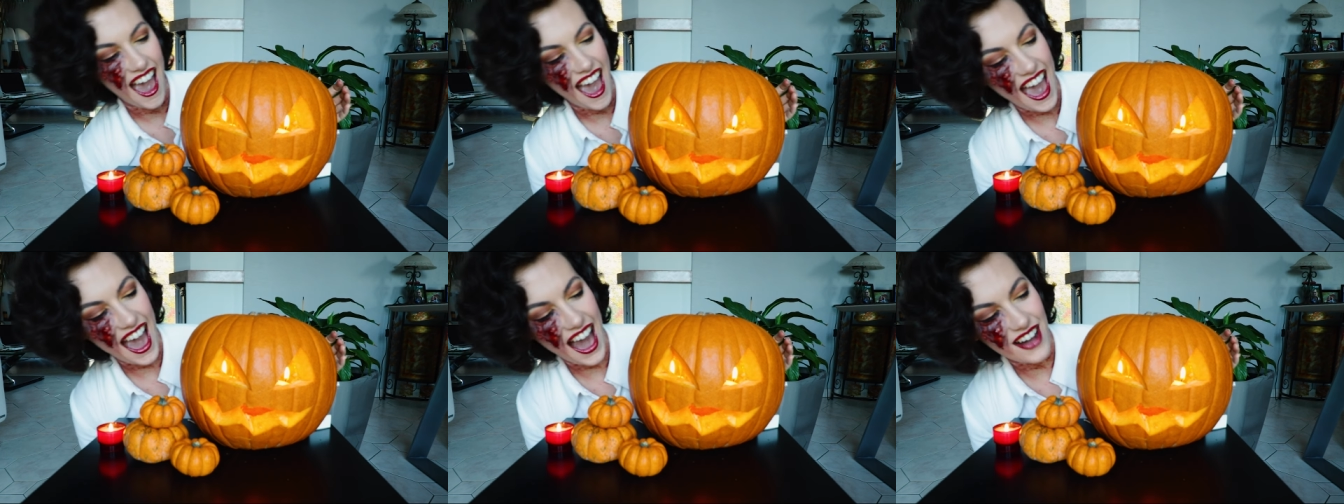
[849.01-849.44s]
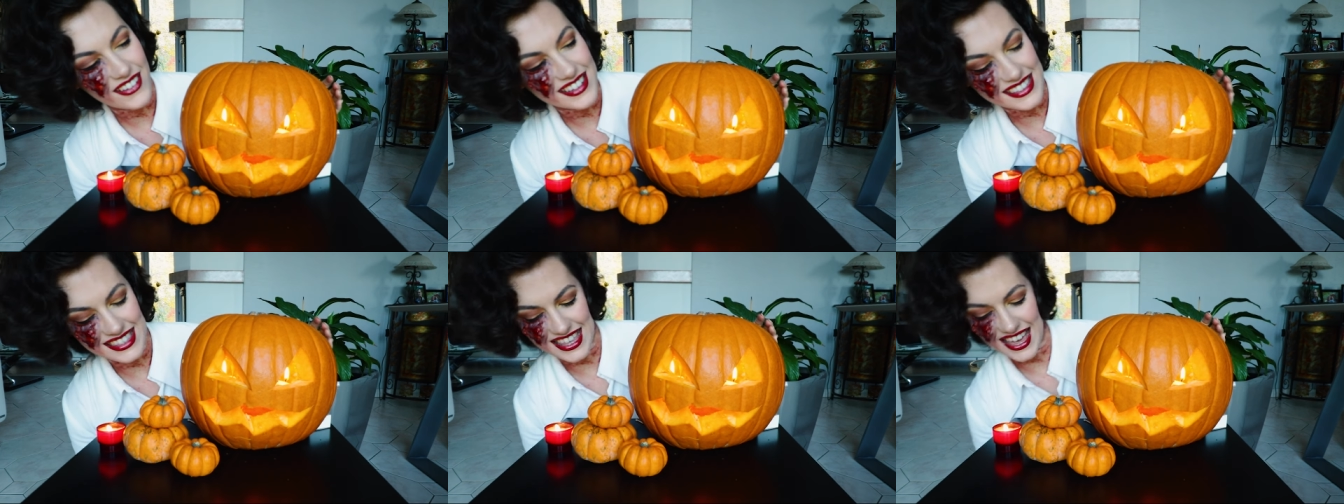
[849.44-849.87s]
How
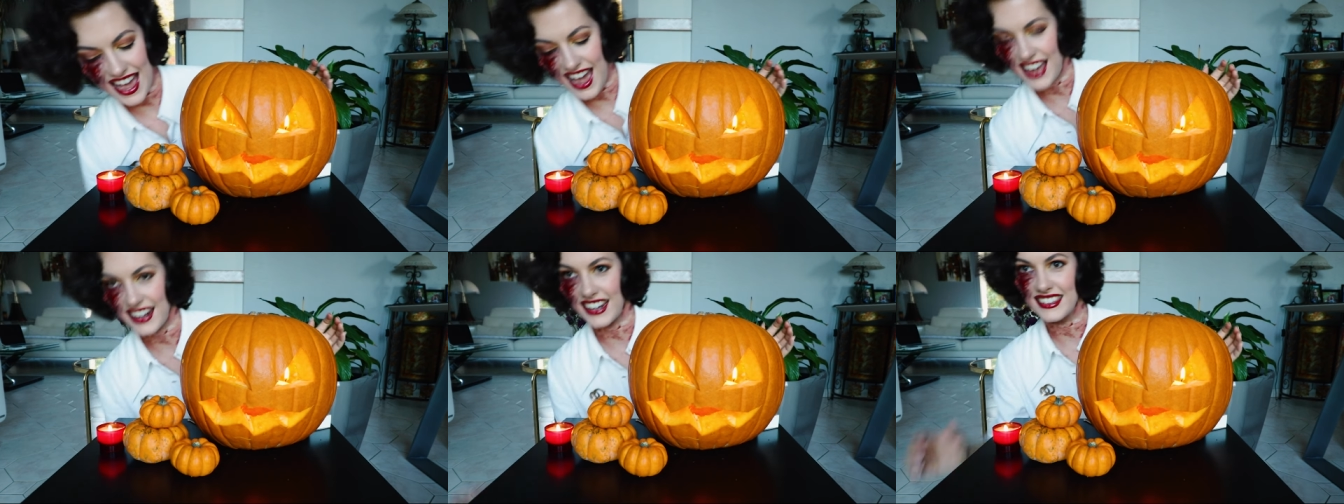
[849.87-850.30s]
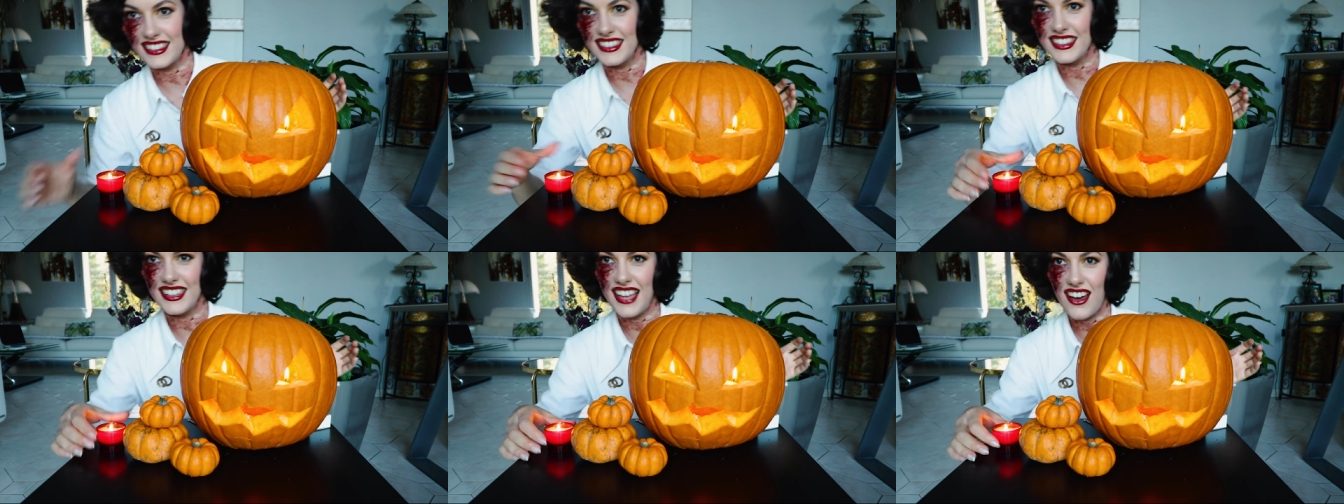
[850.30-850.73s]
is that? I
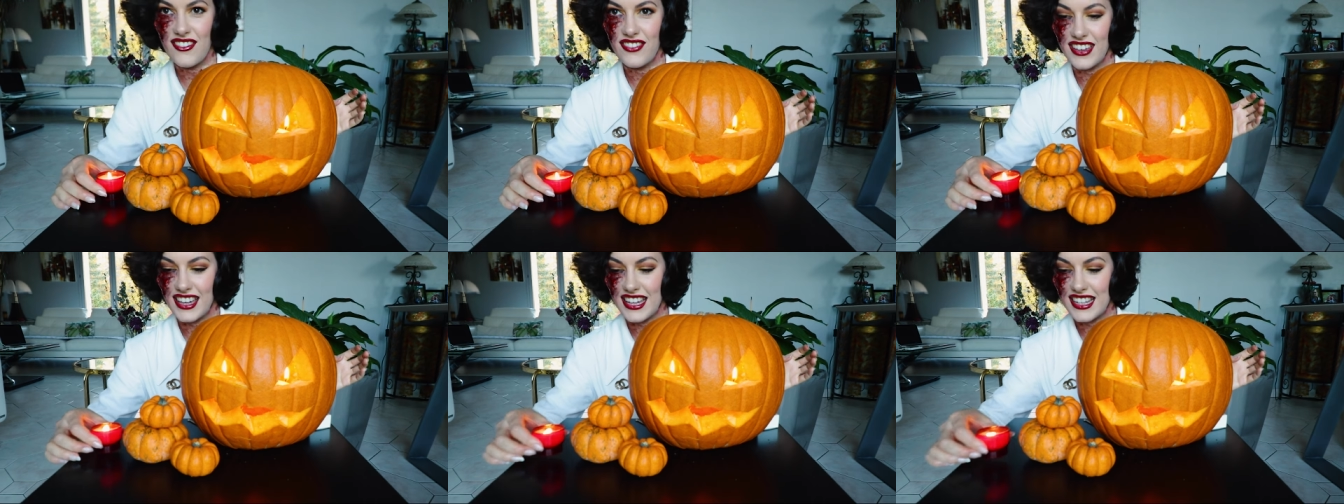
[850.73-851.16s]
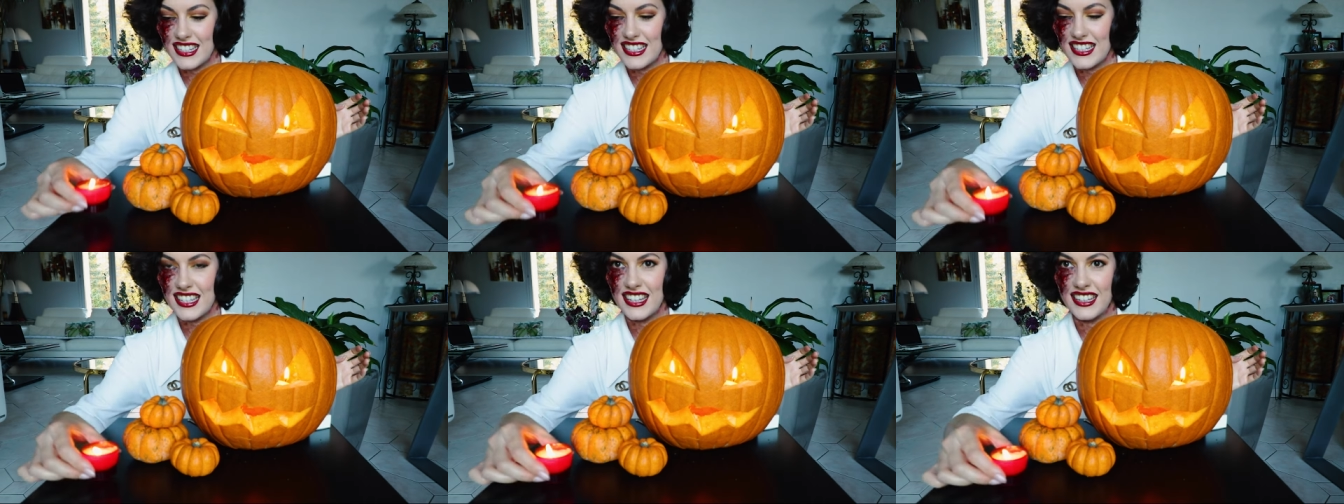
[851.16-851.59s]
love it.